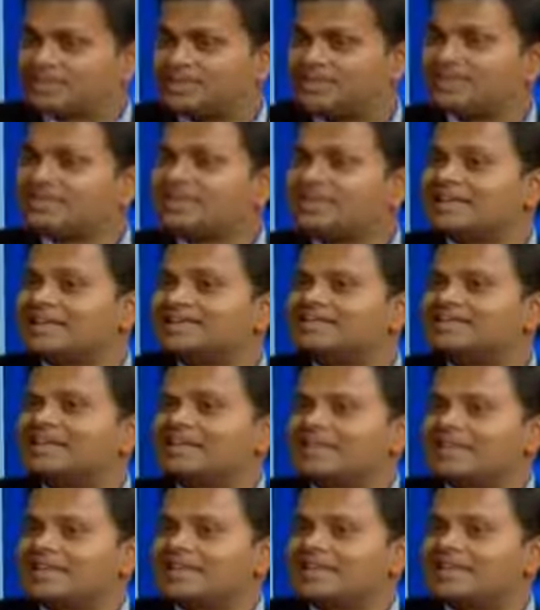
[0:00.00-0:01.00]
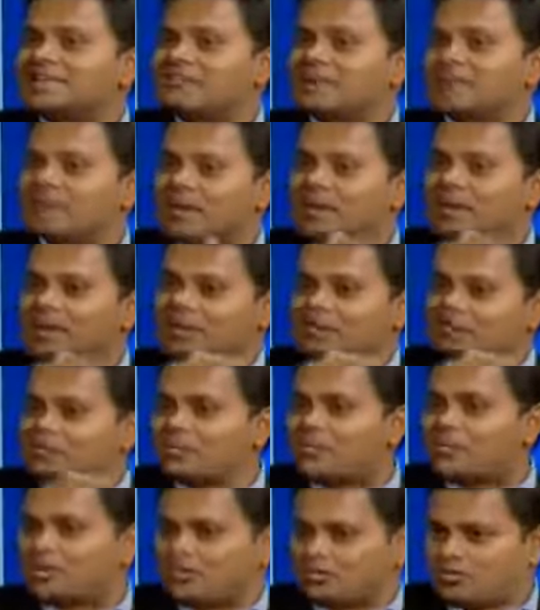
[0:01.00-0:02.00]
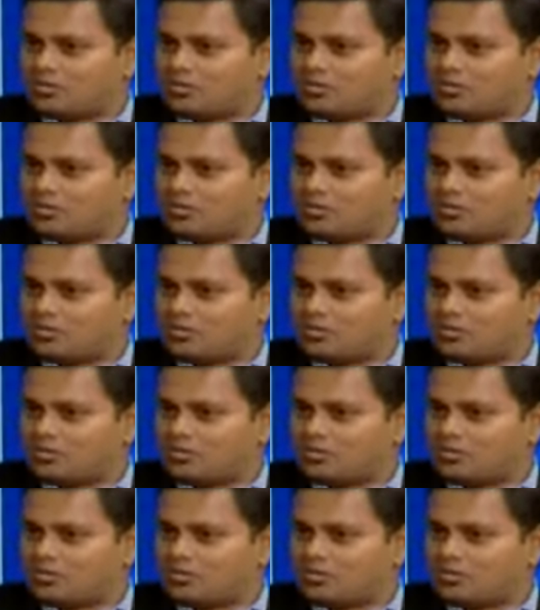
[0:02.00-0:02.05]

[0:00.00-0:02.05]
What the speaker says: the skills they need to apply tomorrow.